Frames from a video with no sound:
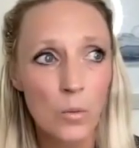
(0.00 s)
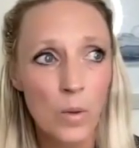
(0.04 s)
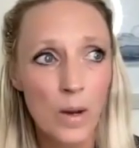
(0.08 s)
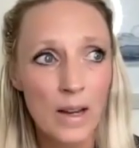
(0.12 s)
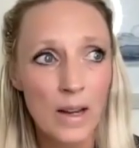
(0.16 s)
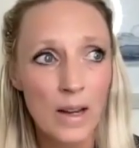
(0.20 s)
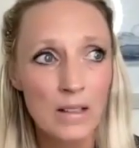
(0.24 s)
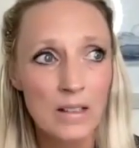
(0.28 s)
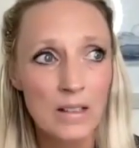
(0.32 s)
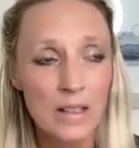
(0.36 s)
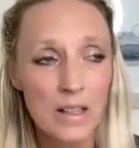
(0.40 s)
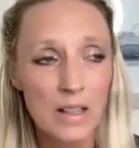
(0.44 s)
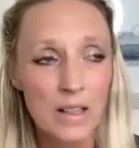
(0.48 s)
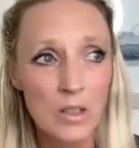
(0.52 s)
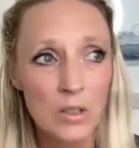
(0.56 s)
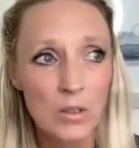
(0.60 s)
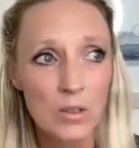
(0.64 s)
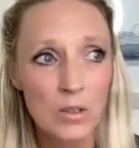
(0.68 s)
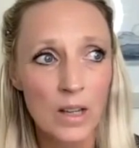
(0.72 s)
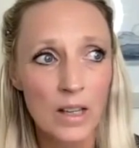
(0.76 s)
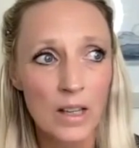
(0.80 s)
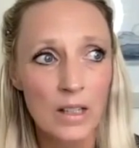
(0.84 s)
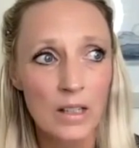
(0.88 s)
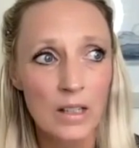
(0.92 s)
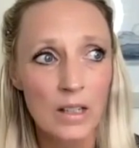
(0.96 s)
ways that you
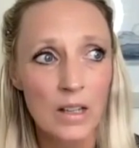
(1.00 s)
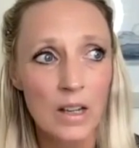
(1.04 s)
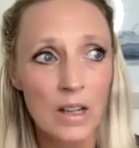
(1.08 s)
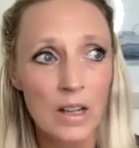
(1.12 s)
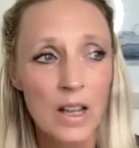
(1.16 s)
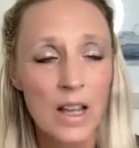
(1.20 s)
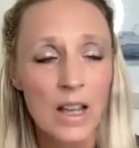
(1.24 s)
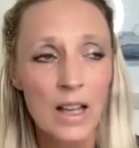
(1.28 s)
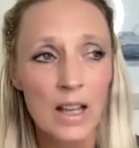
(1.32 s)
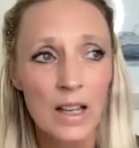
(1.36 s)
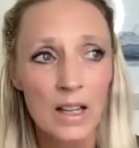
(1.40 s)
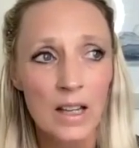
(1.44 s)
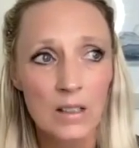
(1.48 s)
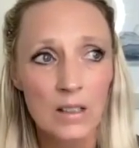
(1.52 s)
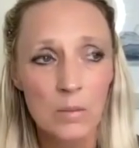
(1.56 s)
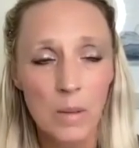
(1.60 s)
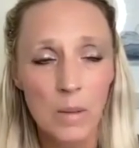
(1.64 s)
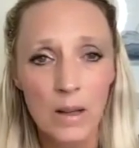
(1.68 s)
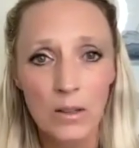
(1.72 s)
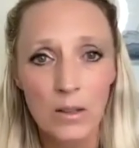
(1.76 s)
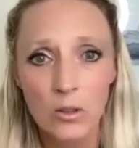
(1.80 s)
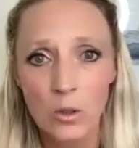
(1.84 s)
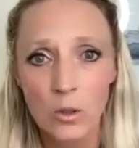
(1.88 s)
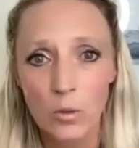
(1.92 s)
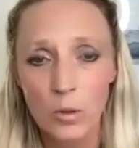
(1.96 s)
can
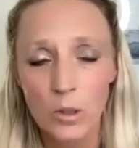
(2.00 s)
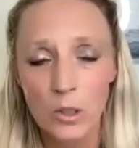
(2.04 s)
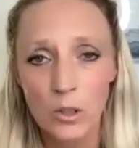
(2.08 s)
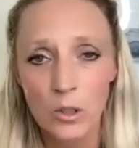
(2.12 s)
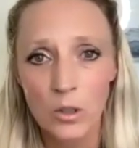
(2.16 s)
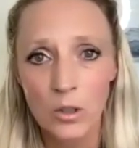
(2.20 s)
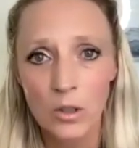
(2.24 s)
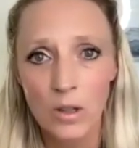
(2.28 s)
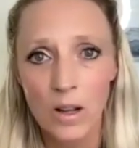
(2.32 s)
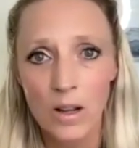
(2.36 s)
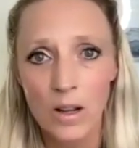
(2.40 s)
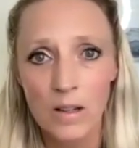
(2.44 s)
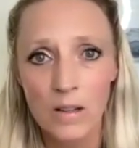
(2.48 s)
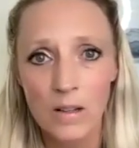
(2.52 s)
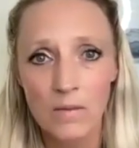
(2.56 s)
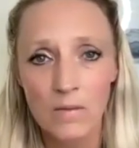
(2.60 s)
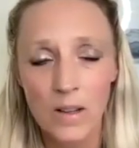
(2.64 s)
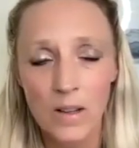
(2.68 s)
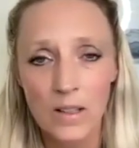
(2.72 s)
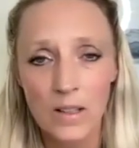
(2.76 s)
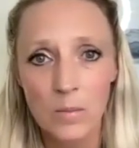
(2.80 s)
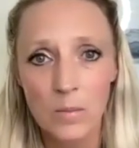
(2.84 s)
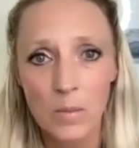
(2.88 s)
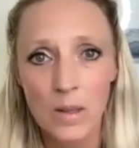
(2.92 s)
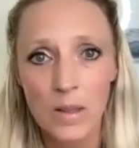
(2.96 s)
expect your return on
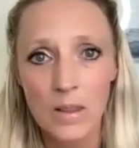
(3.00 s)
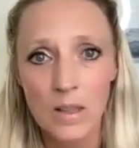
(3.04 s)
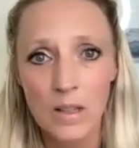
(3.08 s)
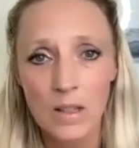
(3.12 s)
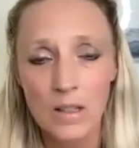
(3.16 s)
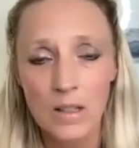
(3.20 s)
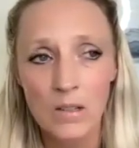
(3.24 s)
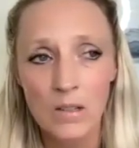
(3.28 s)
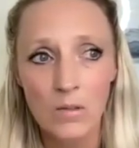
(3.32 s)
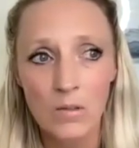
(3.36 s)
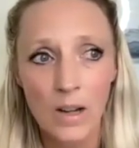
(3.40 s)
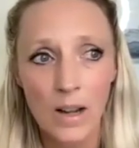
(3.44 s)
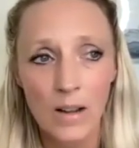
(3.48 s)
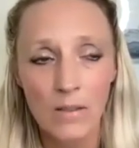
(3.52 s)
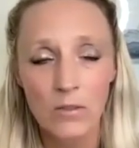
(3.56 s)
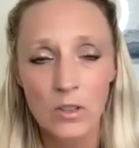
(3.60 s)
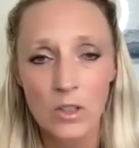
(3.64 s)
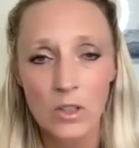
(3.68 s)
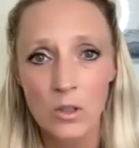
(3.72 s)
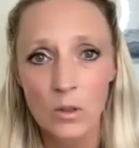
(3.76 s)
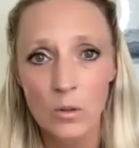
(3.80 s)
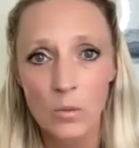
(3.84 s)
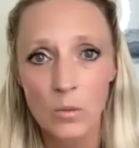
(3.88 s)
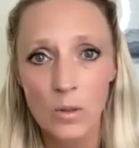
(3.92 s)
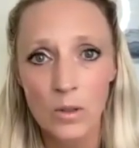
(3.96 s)
investment that don't have to
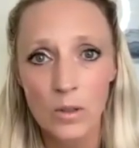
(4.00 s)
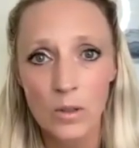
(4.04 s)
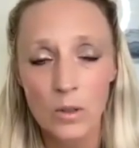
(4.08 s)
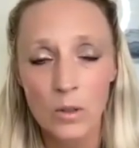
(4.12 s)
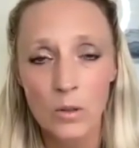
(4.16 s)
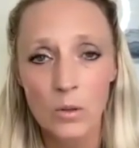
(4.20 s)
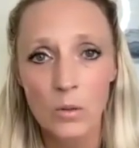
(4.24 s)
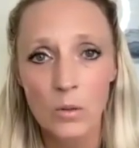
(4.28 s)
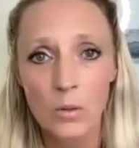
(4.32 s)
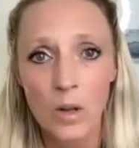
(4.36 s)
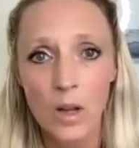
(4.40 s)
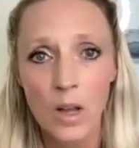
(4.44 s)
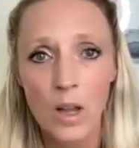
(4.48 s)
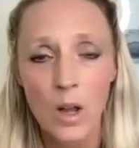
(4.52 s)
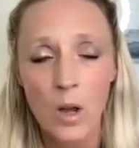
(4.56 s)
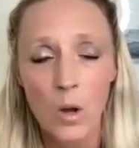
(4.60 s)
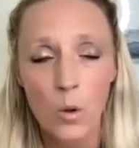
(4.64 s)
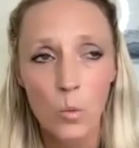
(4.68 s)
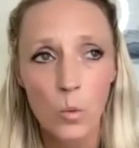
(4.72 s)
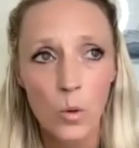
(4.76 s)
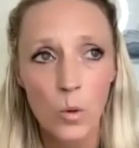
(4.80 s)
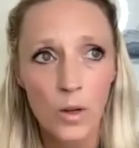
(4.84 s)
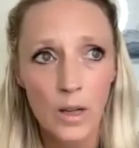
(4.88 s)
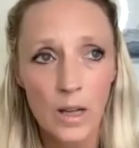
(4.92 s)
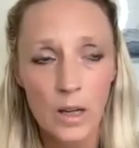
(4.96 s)
do with you
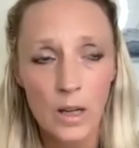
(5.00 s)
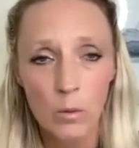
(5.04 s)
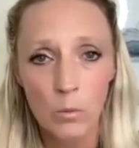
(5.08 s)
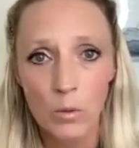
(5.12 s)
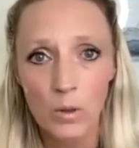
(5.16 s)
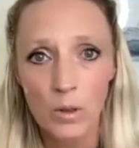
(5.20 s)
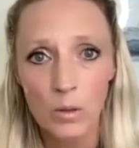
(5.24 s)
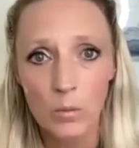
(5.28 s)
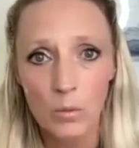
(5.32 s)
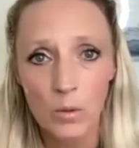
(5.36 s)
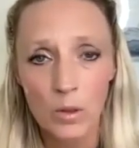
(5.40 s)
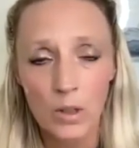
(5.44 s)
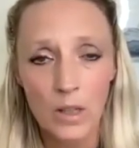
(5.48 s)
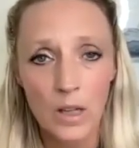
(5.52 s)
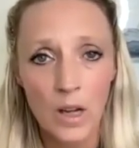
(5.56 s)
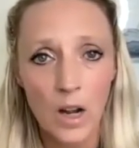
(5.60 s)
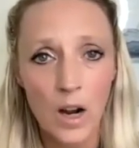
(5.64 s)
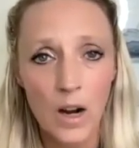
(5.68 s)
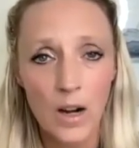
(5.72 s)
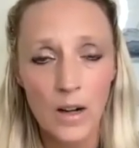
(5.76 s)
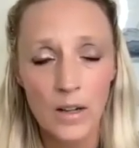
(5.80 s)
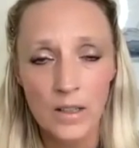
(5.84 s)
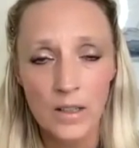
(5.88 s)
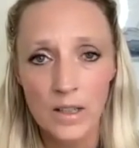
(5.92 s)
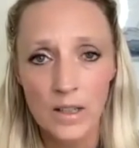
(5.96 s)
working really, really
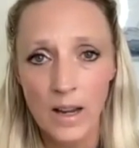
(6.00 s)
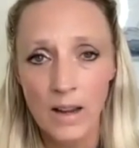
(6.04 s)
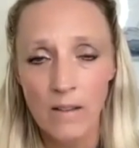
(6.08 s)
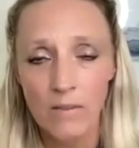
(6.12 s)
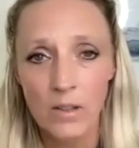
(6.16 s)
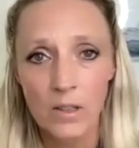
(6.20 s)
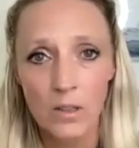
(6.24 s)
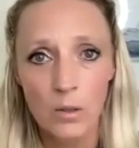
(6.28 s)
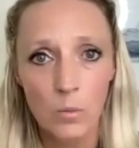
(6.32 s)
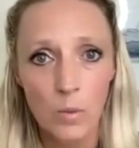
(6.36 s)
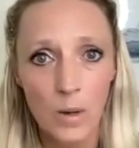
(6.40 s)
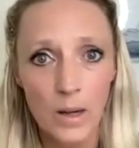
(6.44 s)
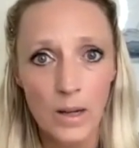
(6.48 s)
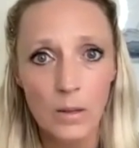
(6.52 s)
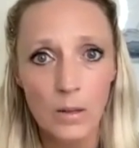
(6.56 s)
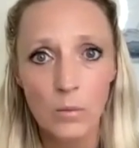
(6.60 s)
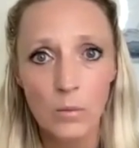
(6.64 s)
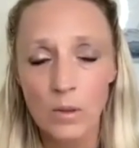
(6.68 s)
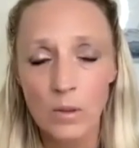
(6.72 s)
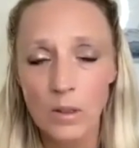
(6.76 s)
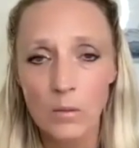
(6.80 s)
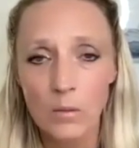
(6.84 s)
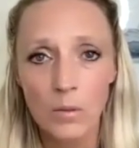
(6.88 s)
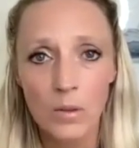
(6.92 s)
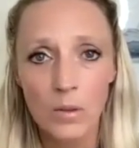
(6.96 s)
hard and having to wait a
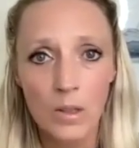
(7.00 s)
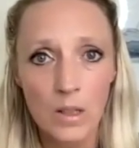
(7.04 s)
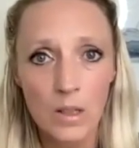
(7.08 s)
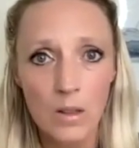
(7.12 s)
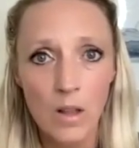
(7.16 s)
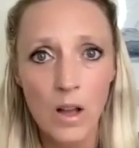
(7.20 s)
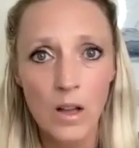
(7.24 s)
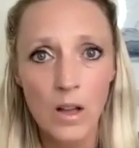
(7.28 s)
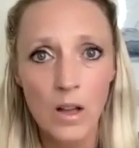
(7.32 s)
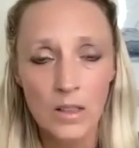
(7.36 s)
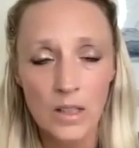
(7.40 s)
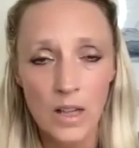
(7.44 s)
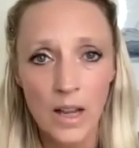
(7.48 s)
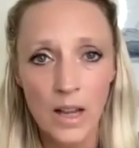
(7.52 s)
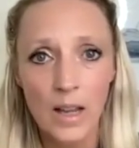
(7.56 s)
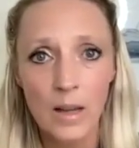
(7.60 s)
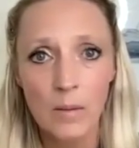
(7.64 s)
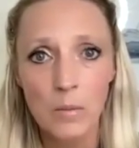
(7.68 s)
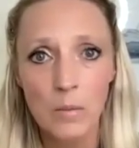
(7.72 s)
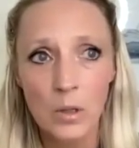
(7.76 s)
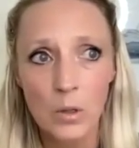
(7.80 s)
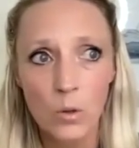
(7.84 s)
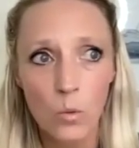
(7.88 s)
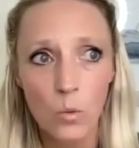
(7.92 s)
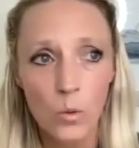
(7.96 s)
really, really long
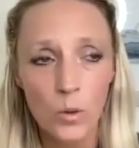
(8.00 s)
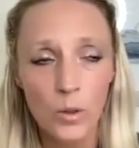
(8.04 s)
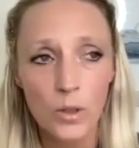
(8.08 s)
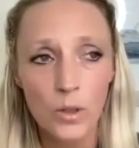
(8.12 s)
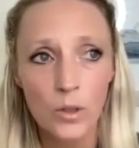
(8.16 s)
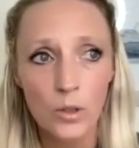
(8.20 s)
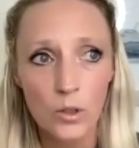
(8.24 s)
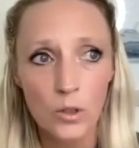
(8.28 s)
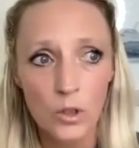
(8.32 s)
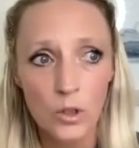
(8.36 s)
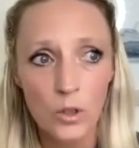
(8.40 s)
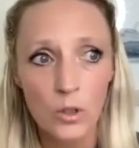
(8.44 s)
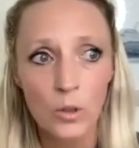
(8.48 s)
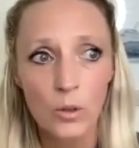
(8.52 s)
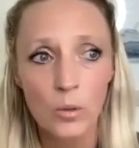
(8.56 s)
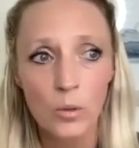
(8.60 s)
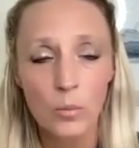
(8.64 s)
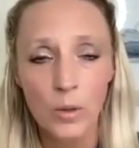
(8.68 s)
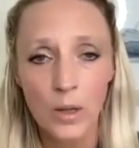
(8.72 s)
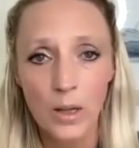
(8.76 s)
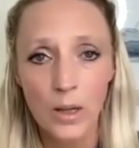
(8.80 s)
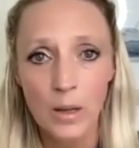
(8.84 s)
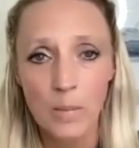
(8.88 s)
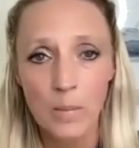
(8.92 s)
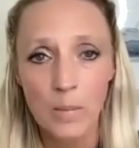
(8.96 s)
time in order to
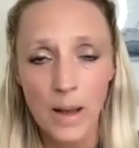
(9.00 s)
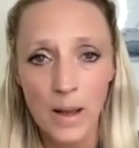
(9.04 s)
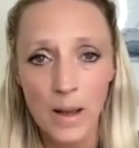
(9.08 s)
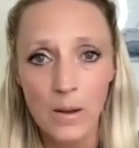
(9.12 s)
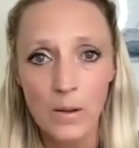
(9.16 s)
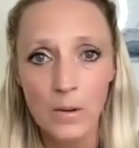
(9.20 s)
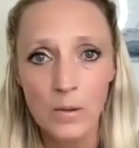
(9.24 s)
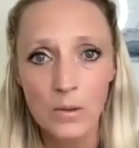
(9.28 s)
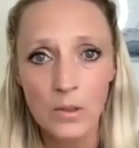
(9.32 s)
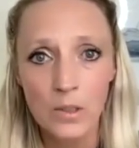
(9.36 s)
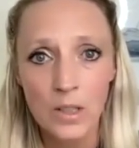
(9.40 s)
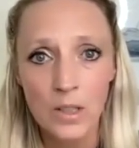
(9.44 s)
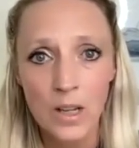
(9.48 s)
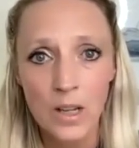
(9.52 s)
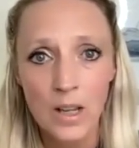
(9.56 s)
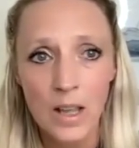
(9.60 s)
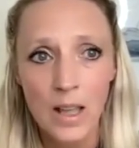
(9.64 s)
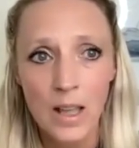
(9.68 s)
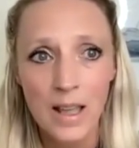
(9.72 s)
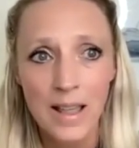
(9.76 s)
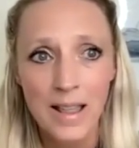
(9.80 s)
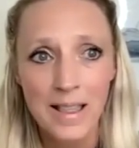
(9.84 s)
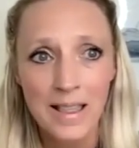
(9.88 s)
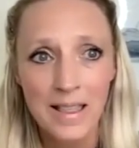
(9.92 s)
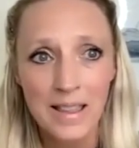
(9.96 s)
bring about
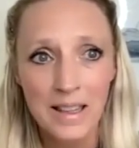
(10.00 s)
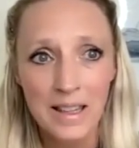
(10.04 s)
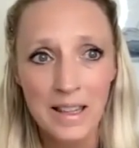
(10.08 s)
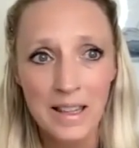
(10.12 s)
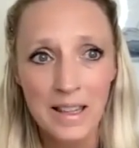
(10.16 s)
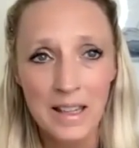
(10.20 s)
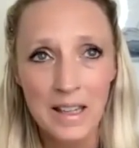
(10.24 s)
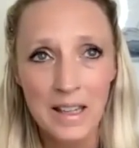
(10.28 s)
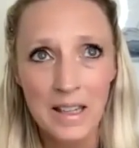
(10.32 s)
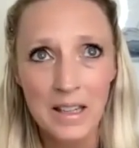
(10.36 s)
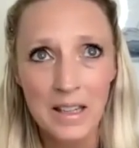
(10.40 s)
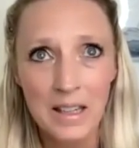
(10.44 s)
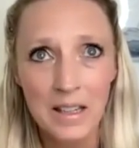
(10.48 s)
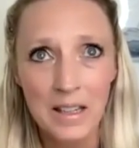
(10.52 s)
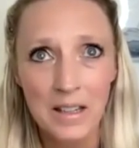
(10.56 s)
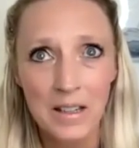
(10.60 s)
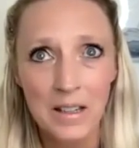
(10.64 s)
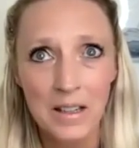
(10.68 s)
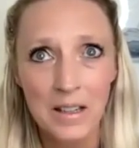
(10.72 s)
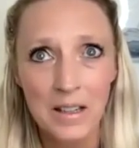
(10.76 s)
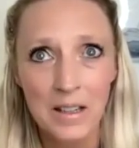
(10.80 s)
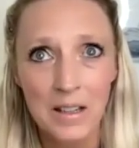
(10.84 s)
the